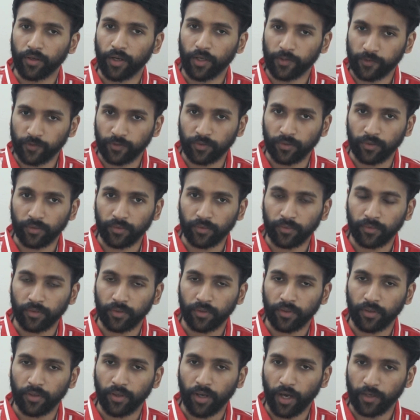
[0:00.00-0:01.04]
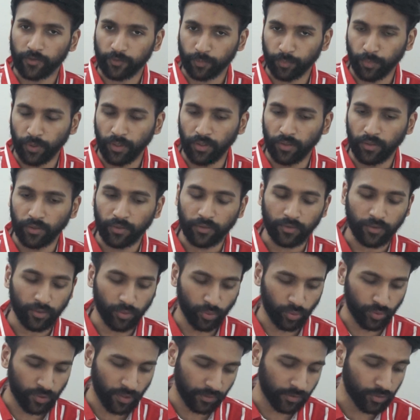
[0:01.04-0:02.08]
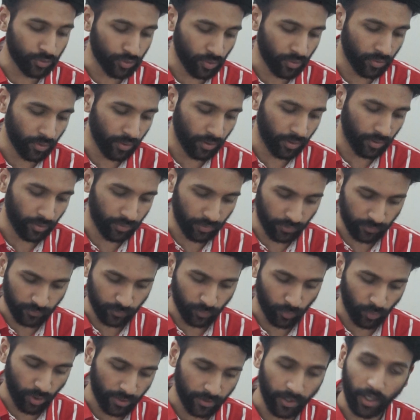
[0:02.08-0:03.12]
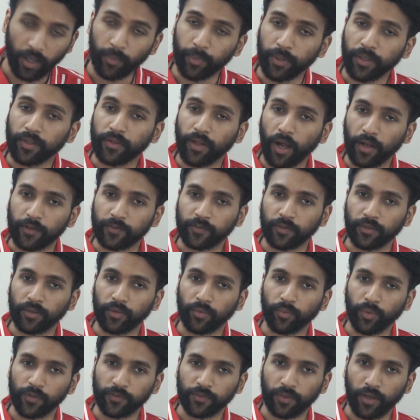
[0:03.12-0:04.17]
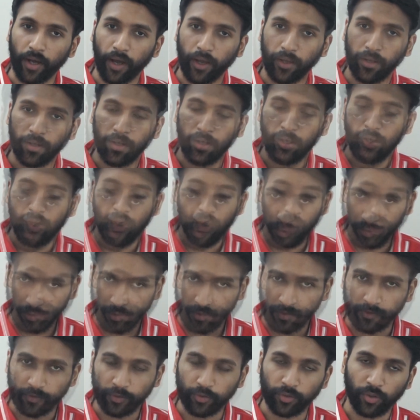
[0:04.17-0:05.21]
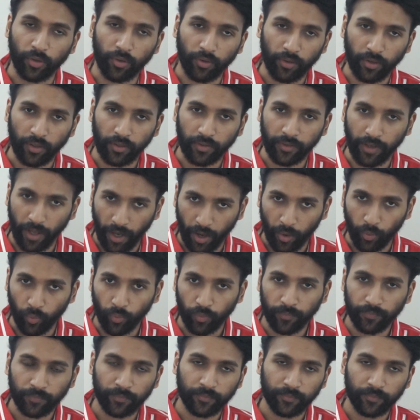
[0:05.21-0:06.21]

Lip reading: listener asked me to take tutorial on this Vadapi. That's the reason I took this tutorial now.